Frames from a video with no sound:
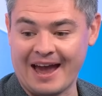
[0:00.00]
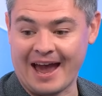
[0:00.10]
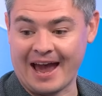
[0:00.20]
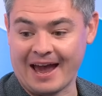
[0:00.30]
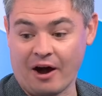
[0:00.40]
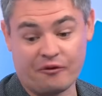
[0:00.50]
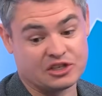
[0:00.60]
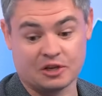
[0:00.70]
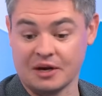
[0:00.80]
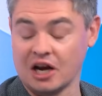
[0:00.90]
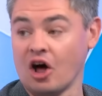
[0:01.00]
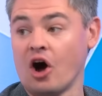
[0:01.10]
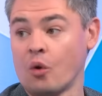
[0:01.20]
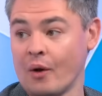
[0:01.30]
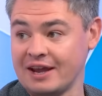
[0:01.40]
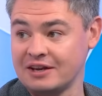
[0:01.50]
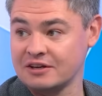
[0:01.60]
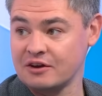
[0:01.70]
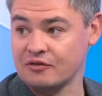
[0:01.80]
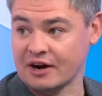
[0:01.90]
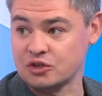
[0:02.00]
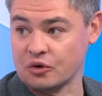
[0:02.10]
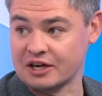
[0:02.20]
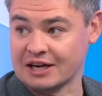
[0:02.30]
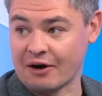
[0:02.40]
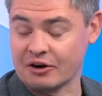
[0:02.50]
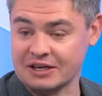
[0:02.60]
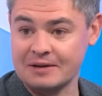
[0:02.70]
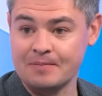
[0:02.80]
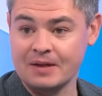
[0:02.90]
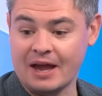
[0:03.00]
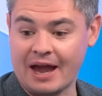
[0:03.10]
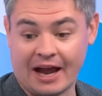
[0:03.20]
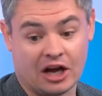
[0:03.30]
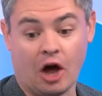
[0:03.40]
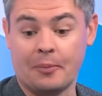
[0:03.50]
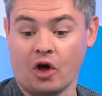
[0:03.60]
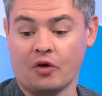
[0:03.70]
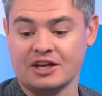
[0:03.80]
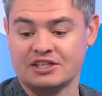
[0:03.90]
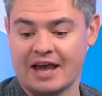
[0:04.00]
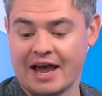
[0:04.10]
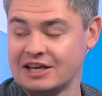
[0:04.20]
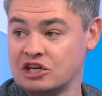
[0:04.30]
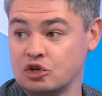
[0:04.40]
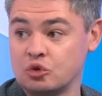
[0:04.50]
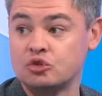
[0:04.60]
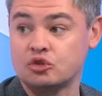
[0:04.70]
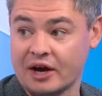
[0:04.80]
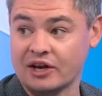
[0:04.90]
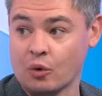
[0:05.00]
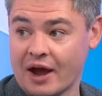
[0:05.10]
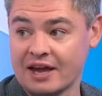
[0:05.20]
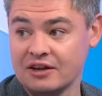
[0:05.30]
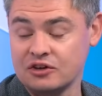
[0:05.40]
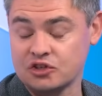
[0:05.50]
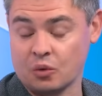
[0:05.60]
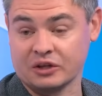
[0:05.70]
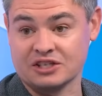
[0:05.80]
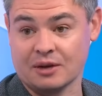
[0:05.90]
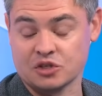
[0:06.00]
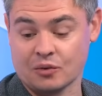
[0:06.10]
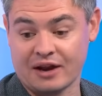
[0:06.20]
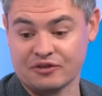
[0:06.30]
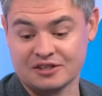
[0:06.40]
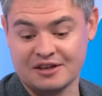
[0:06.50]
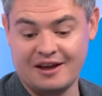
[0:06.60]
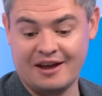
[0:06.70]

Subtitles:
Obviously, there'd been a long wait for that sort of clarity. Klopp had already said he knew straight away, so what they said was irrelevant.